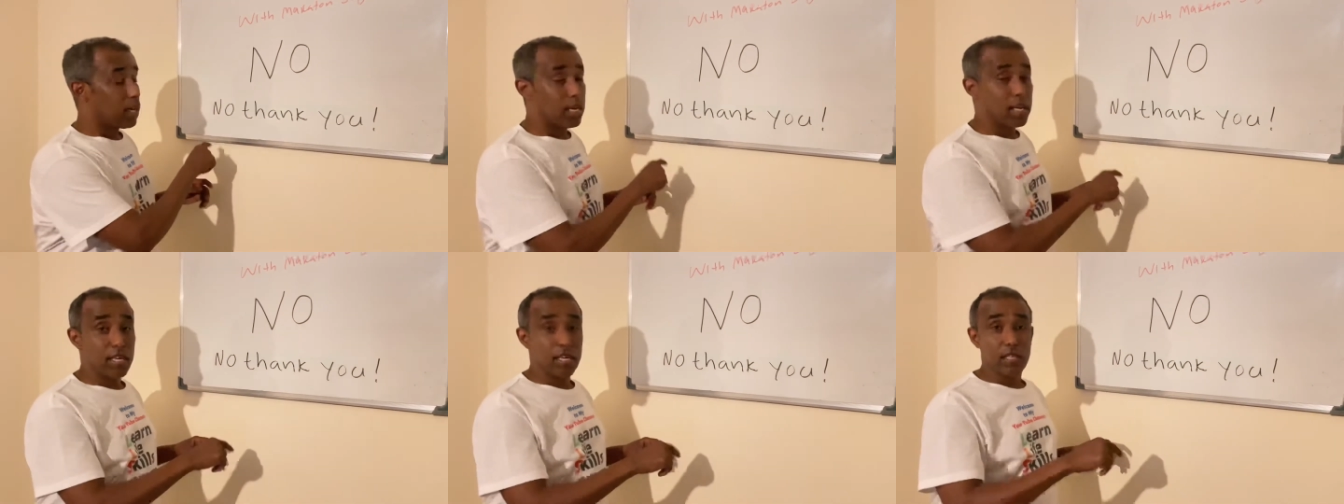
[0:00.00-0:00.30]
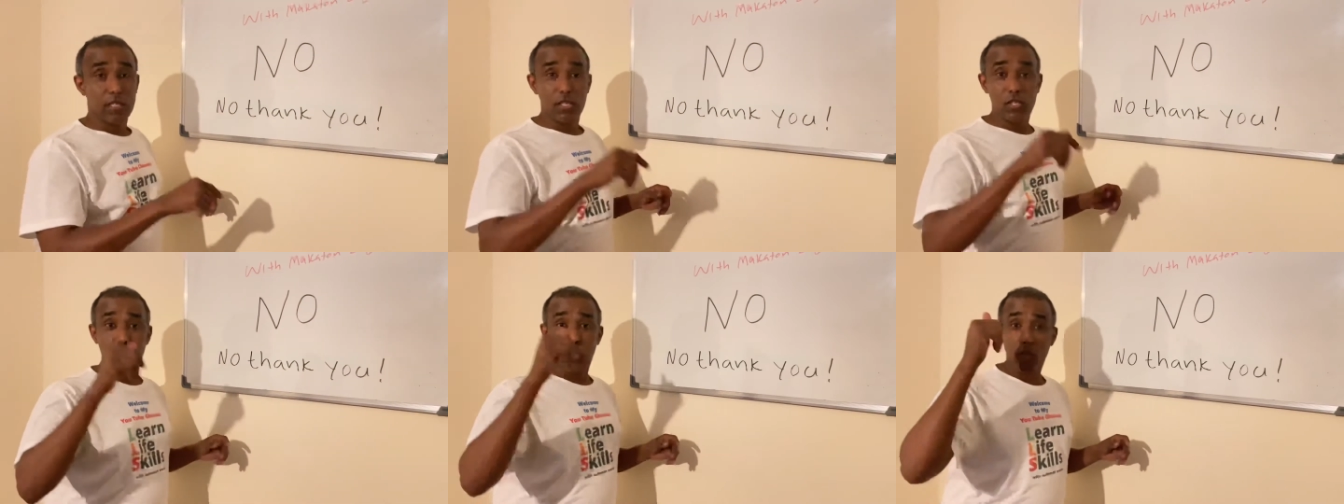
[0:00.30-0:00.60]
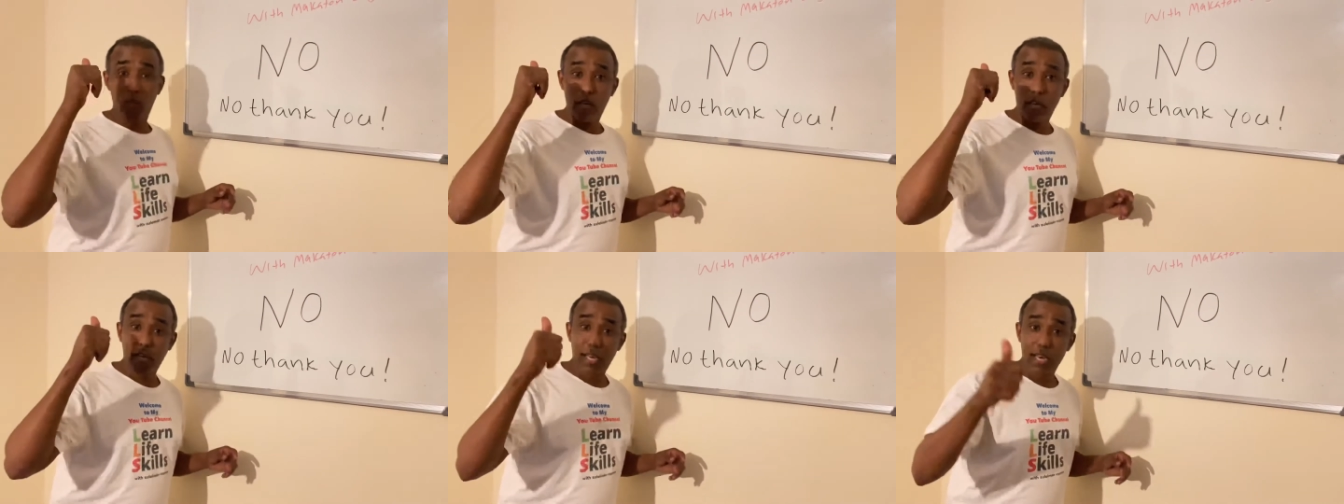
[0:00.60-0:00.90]
It is
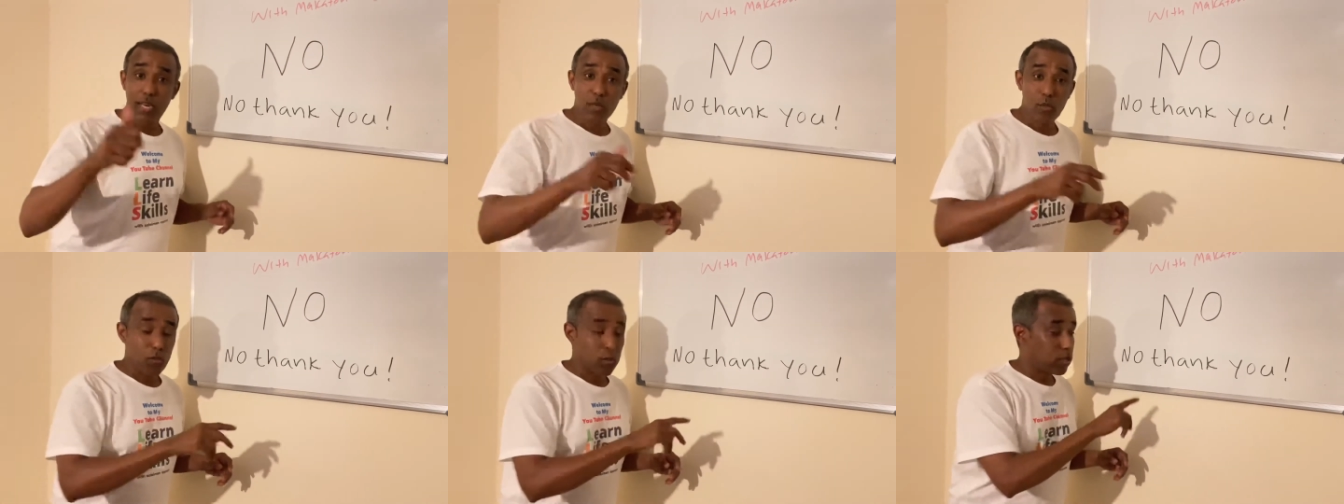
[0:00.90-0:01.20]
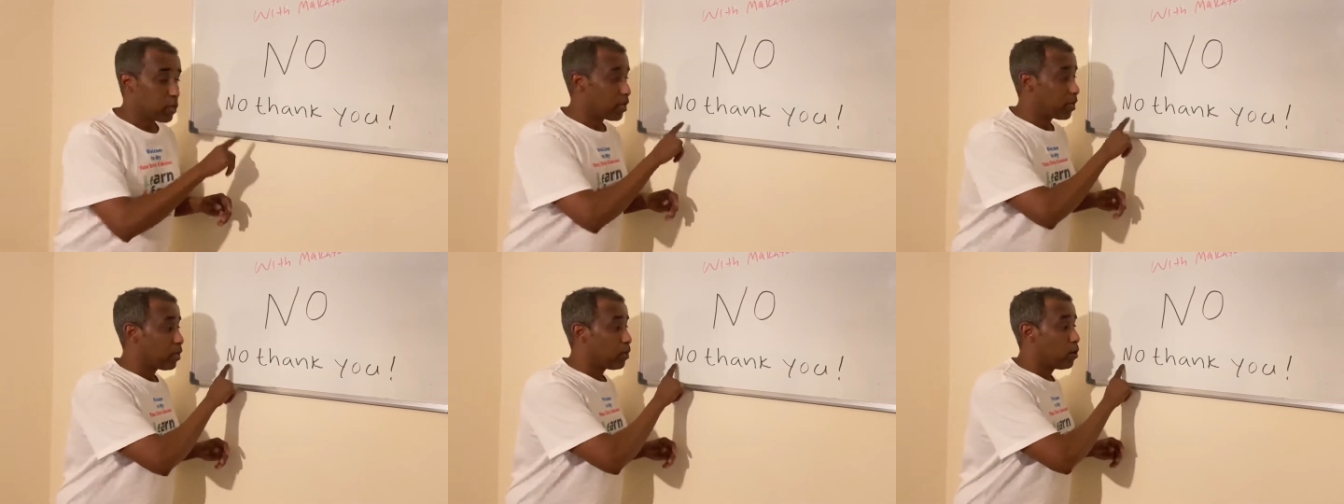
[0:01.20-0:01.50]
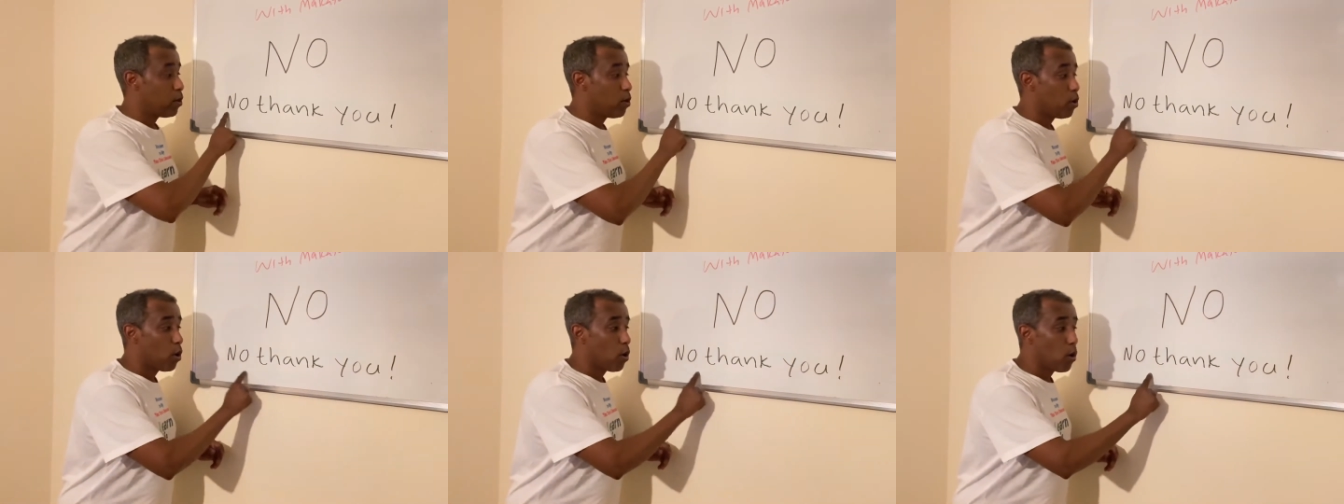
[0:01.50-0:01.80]
okay to say
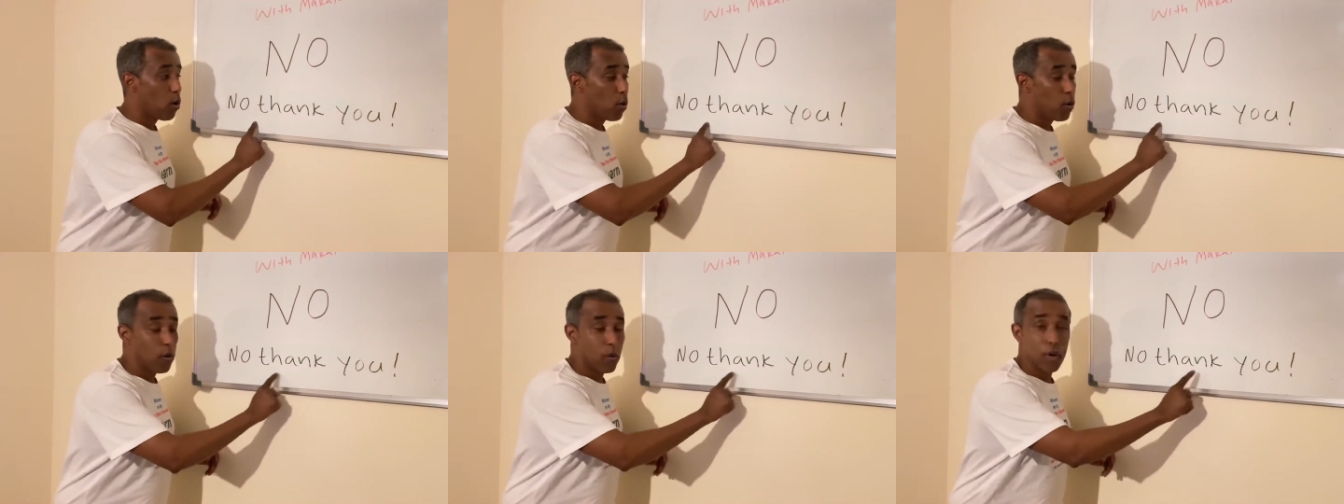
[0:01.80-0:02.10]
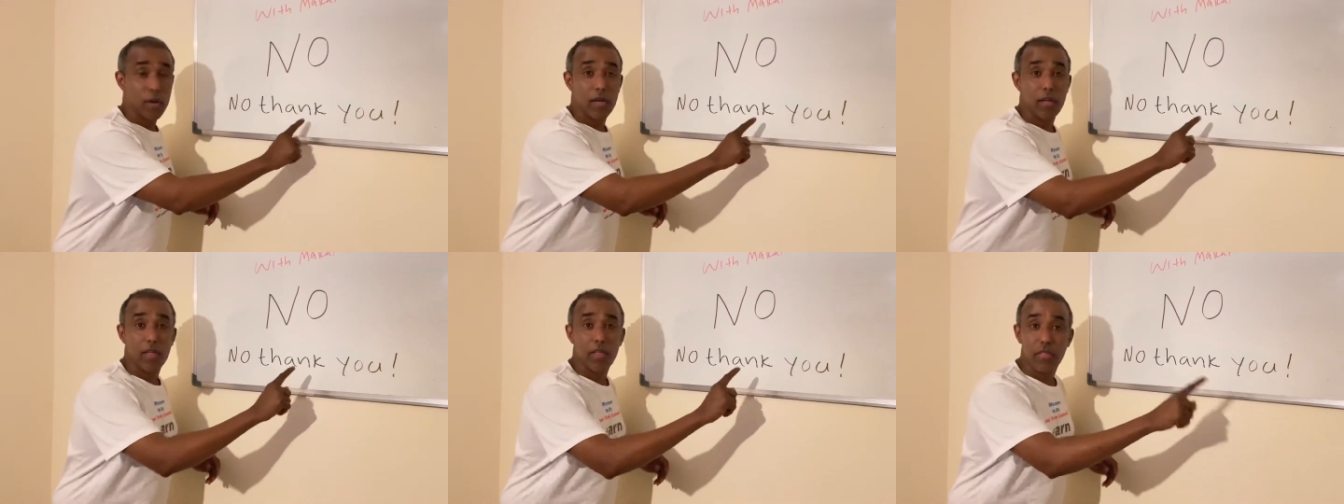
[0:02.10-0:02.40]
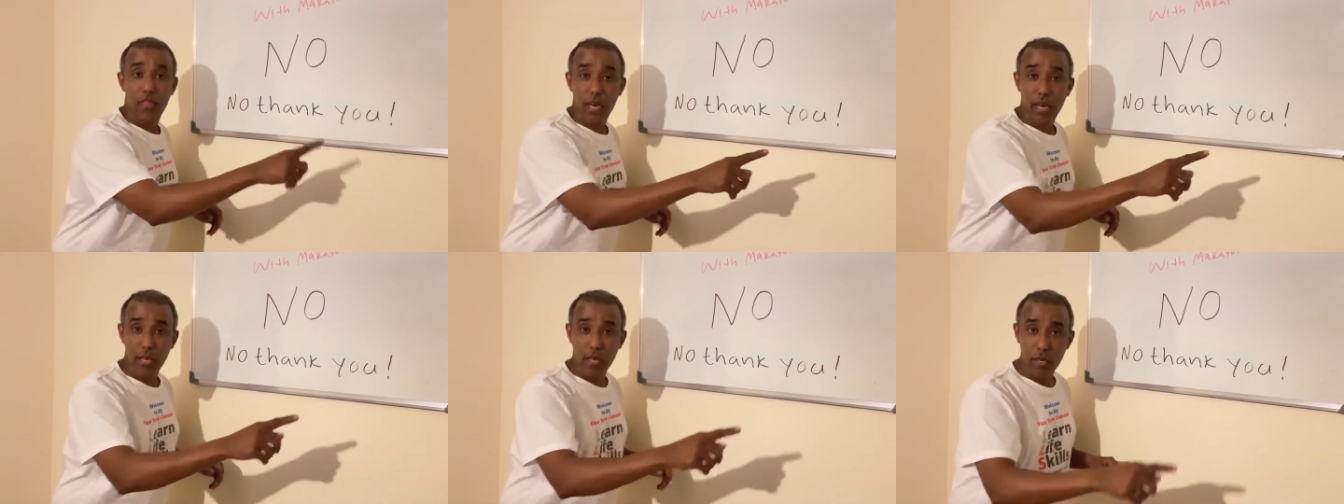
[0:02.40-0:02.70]
no,
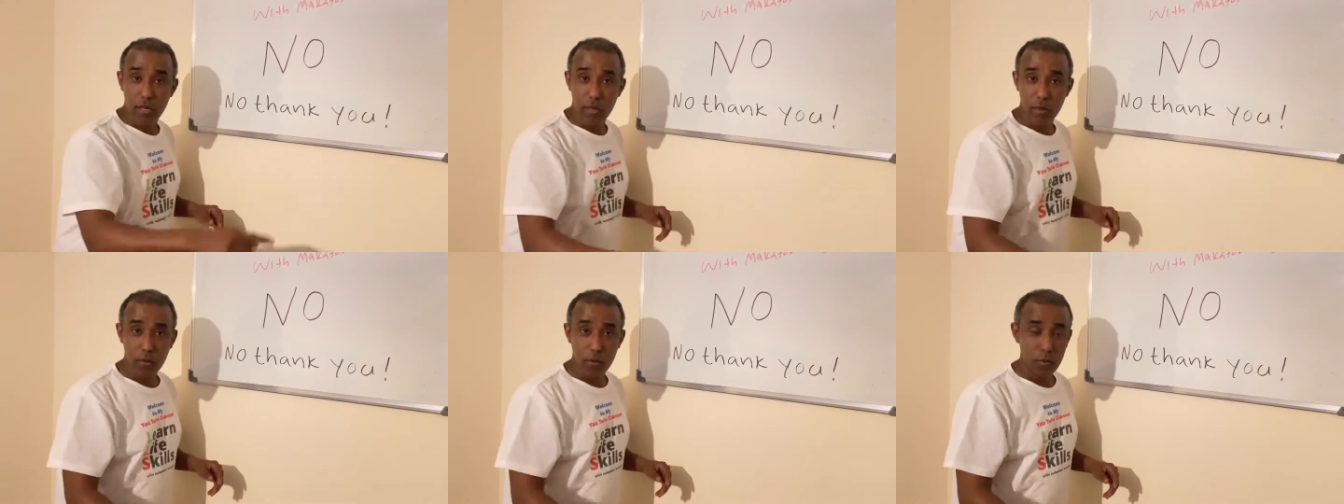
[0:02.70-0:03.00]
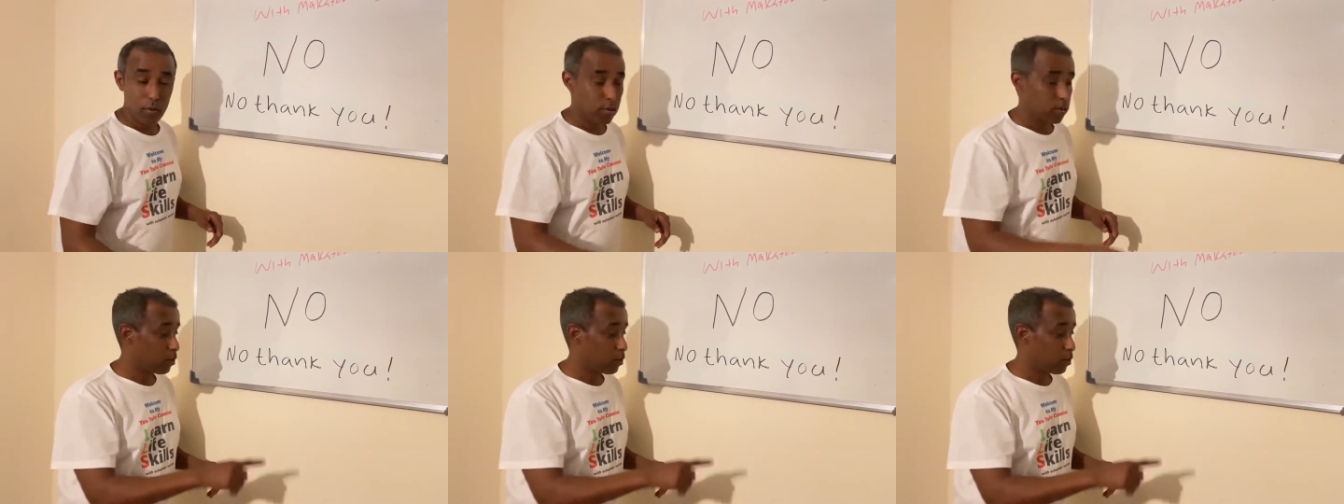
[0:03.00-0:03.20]
thank you.